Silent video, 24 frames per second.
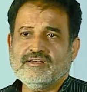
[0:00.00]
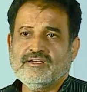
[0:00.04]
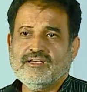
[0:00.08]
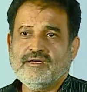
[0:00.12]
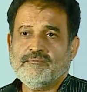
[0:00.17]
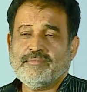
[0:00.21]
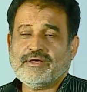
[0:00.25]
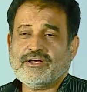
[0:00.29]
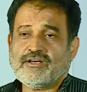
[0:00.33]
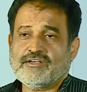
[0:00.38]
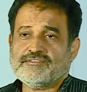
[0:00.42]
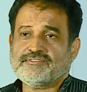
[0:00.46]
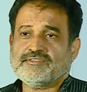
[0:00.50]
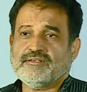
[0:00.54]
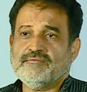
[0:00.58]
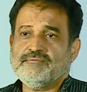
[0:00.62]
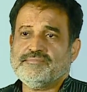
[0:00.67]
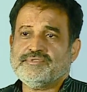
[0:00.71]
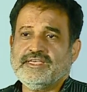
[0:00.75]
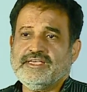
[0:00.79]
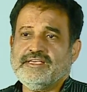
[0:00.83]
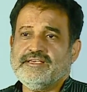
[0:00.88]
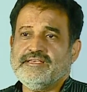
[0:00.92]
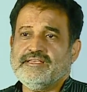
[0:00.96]
Because
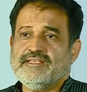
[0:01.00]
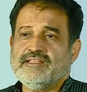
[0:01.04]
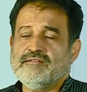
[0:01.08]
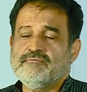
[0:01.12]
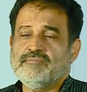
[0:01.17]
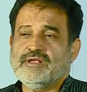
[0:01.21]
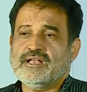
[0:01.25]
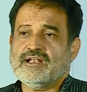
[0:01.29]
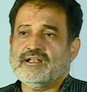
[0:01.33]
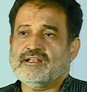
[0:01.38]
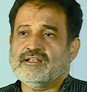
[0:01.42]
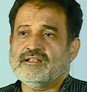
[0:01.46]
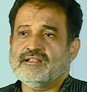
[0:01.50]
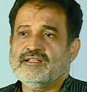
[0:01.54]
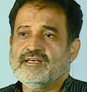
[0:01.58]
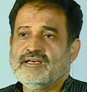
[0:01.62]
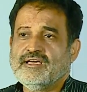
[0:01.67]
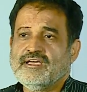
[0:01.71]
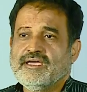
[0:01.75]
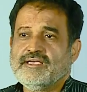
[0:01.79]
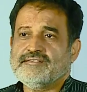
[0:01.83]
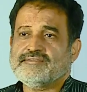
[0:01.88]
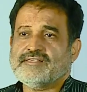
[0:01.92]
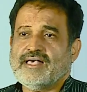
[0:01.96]
something in middle
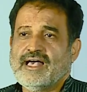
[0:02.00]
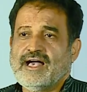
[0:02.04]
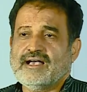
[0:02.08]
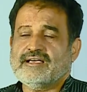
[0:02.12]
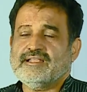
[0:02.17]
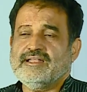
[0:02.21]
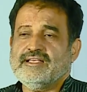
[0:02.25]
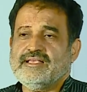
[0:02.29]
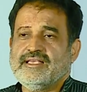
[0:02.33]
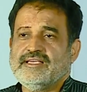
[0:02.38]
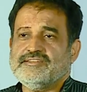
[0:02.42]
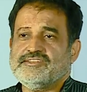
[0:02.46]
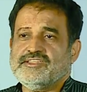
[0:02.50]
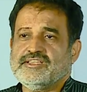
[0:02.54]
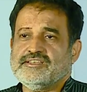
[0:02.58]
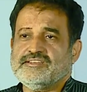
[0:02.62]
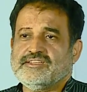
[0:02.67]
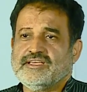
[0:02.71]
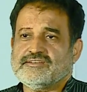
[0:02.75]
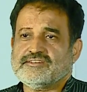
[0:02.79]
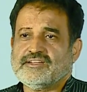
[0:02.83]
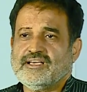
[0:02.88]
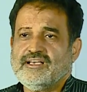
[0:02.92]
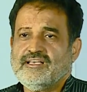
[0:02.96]
is aggregating
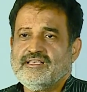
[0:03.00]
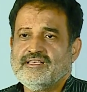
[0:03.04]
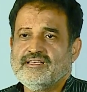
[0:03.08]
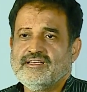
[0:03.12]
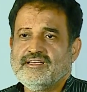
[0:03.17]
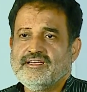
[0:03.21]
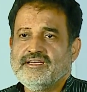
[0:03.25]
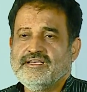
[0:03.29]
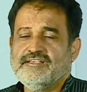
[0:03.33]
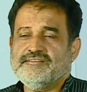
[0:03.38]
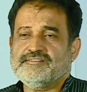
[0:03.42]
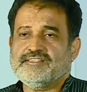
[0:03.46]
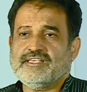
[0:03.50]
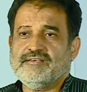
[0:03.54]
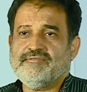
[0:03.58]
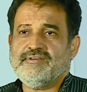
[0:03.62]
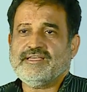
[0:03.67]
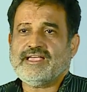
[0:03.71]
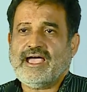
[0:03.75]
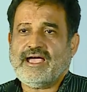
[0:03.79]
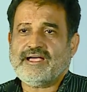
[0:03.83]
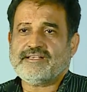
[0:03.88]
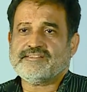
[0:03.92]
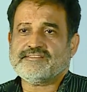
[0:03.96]
data, is giving
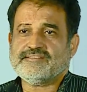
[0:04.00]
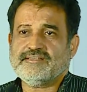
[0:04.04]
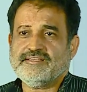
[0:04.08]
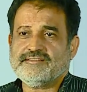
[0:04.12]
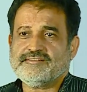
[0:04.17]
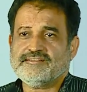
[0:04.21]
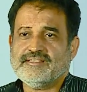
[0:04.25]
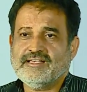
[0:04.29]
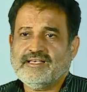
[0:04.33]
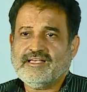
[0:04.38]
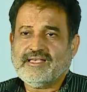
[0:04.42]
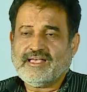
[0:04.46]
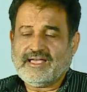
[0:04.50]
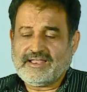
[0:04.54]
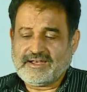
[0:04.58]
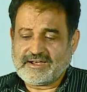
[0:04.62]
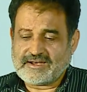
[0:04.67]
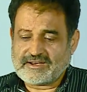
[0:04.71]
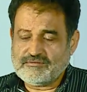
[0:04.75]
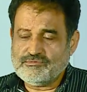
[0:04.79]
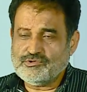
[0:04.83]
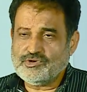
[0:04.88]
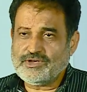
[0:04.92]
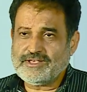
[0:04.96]
access and
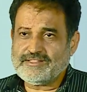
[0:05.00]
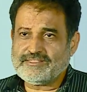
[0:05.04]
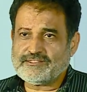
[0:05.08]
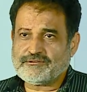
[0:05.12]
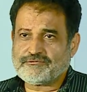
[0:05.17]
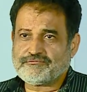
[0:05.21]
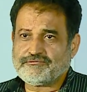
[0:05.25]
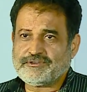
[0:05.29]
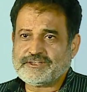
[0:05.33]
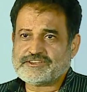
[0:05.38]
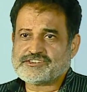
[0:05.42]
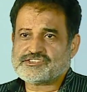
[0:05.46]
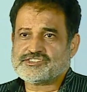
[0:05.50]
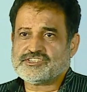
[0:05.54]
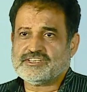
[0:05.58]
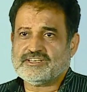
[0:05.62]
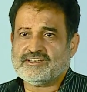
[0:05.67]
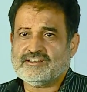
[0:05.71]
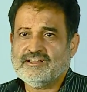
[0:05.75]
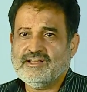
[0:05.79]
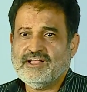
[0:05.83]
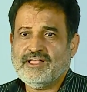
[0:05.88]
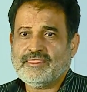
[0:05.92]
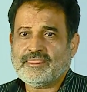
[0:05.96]
removing the
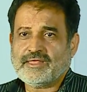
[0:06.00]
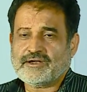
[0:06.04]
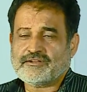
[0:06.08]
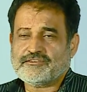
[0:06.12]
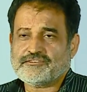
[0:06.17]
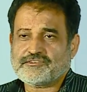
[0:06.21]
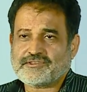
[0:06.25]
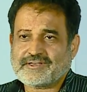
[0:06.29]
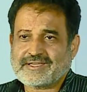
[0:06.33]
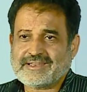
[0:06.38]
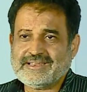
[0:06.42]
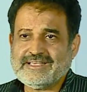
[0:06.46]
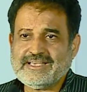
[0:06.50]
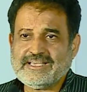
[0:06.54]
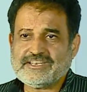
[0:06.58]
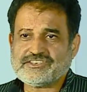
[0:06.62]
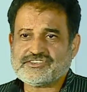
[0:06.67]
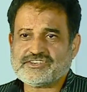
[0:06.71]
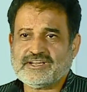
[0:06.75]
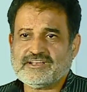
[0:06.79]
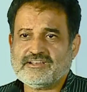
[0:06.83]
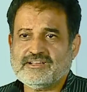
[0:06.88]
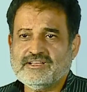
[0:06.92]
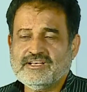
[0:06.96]
friction that is
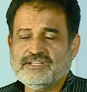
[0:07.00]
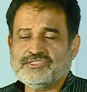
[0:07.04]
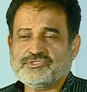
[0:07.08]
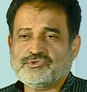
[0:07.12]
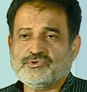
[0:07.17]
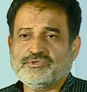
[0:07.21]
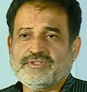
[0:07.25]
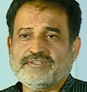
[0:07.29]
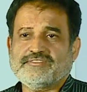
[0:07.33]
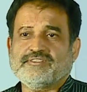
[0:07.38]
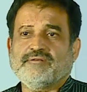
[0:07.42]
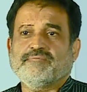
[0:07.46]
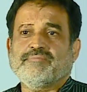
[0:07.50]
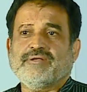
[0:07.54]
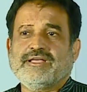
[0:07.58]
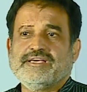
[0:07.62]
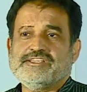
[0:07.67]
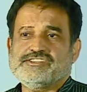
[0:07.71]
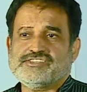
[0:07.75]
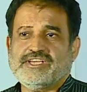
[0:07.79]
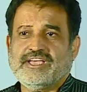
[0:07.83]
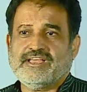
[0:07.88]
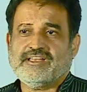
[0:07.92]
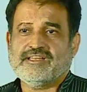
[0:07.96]
created through the supply
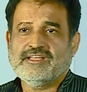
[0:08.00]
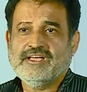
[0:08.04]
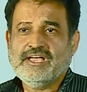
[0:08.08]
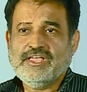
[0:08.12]
chain.